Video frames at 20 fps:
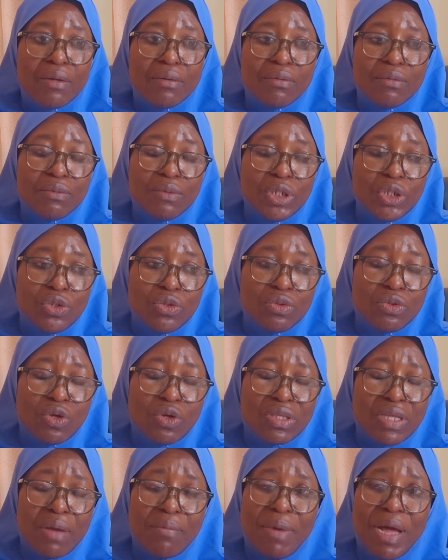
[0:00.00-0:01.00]
which
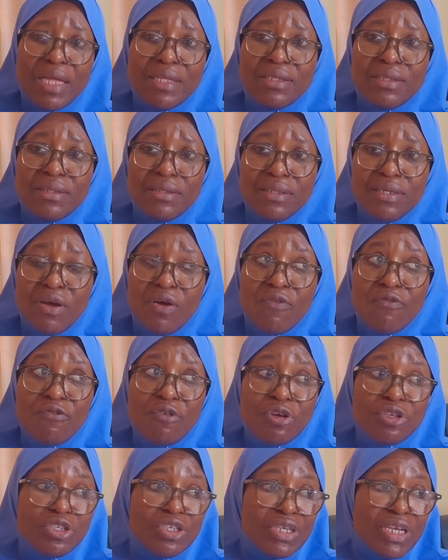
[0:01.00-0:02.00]
talked about the
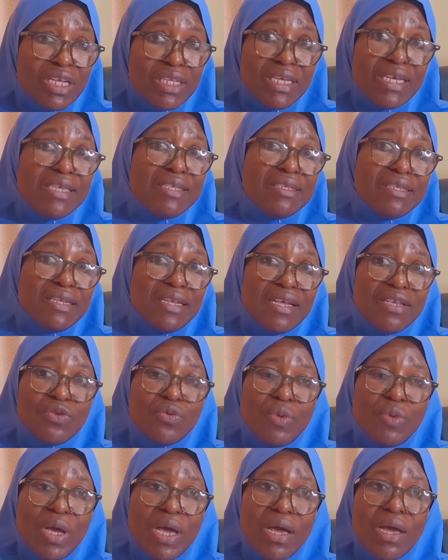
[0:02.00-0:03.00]
unfortunate
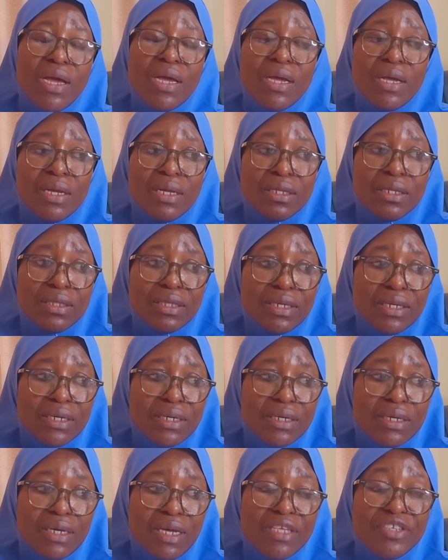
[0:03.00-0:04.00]
incidents where
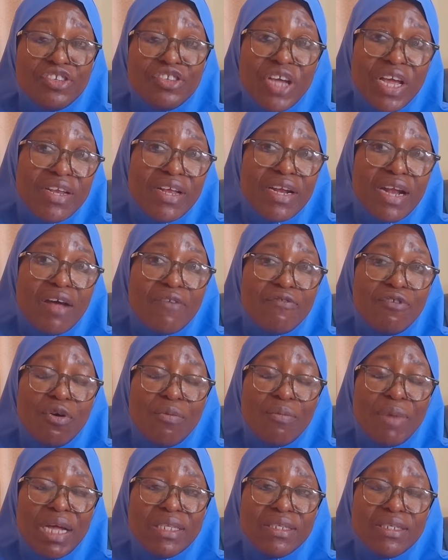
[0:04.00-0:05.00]
a general,
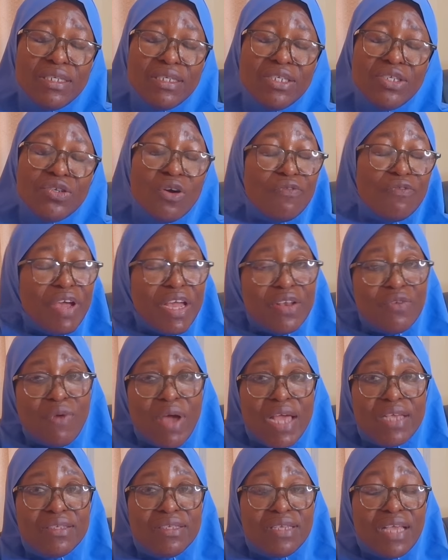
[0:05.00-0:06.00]
former DG of
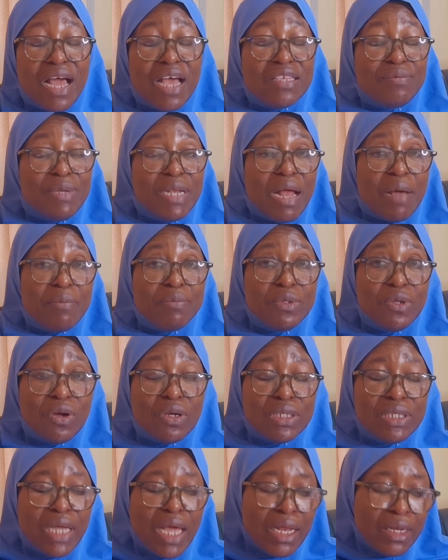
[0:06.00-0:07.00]
NYC, has been
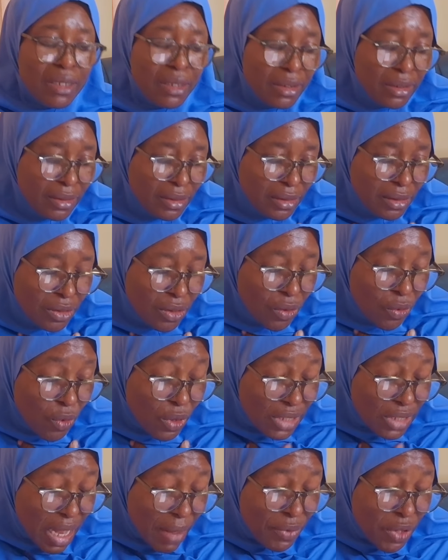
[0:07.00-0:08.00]
abducted.
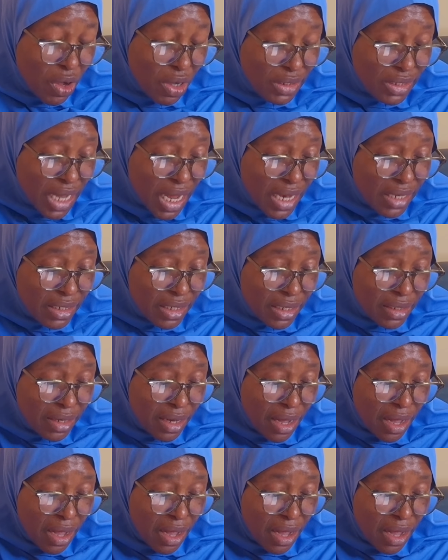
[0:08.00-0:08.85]
Was abducted in